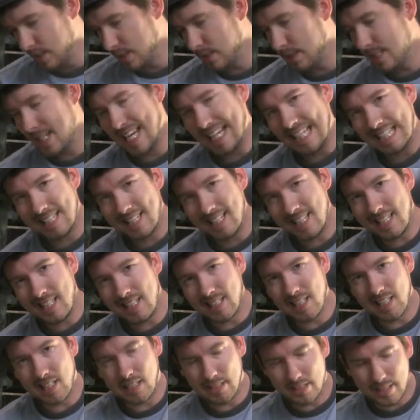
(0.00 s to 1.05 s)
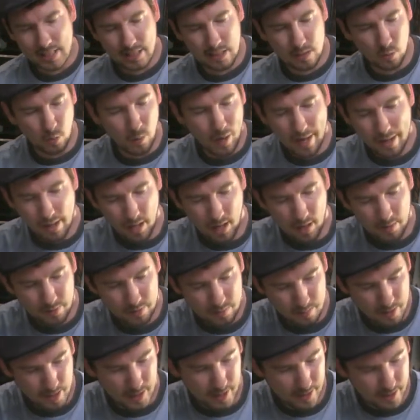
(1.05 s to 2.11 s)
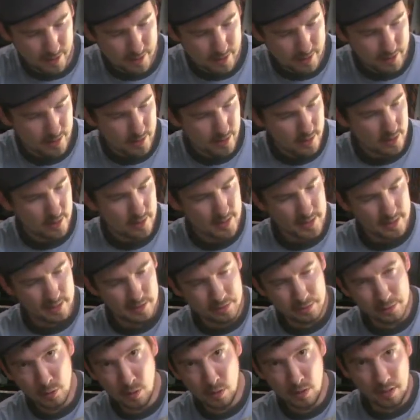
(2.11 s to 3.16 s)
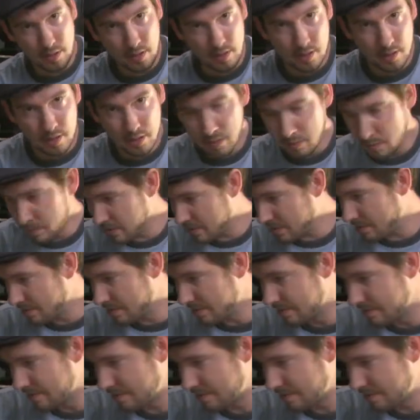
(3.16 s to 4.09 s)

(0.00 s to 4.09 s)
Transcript: Take the uh, take the weight off of my little noodle arms.